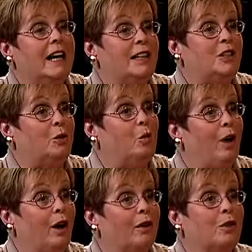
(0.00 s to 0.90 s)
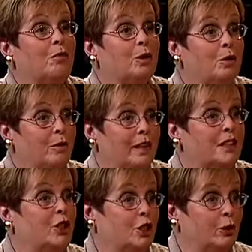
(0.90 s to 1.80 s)
is to walk through
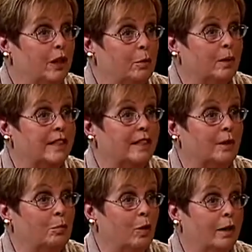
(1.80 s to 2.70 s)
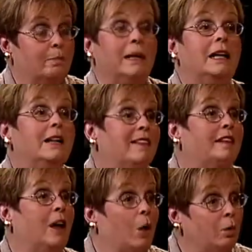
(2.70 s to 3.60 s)
this journey with someone, being
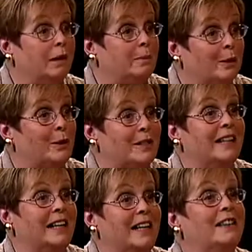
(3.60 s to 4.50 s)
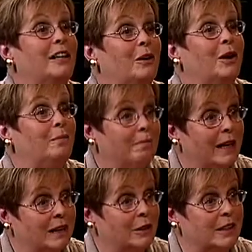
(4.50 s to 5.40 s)
the only person in their
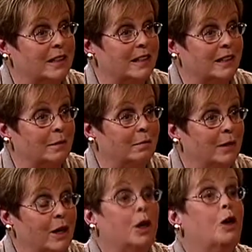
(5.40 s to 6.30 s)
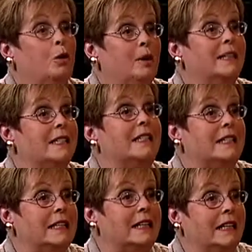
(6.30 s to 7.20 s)
medical system who isn't
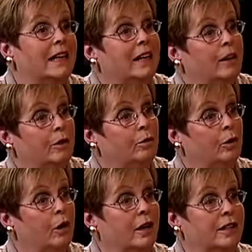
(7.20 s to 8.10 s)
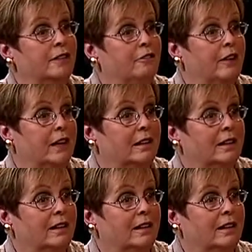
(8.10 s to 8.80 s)
seeing it through a cause and effect.